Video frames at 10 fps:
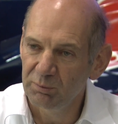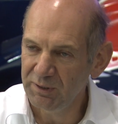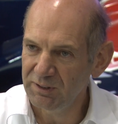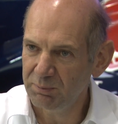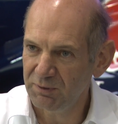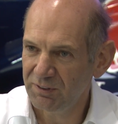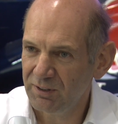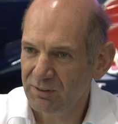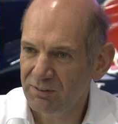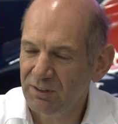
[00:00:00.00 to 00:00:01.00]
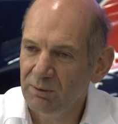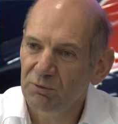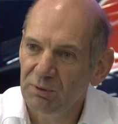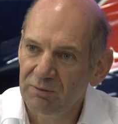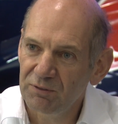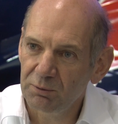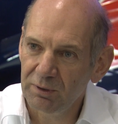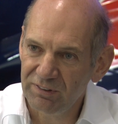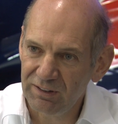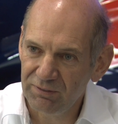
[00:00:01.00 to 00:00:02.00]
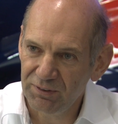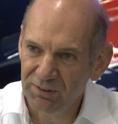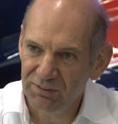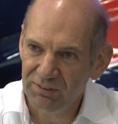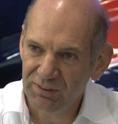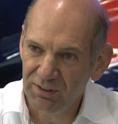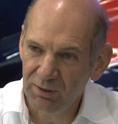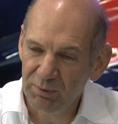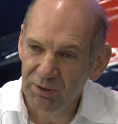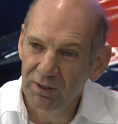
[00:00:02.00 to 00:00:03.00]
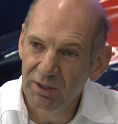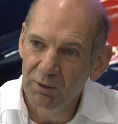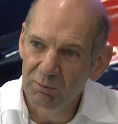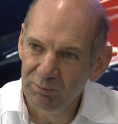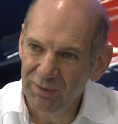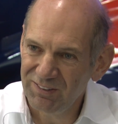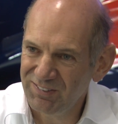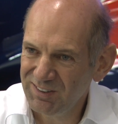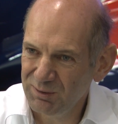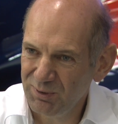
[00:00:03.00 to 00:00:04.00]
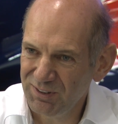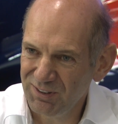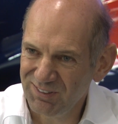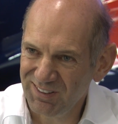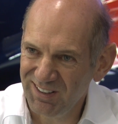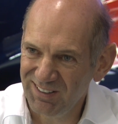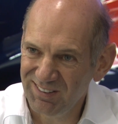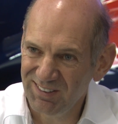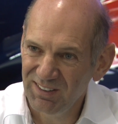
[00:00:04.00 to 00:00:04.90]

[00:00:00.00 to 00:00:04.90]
Been nip at tuck at times. We haven't always had the fastest car, but we've managed to keep our nose ahead.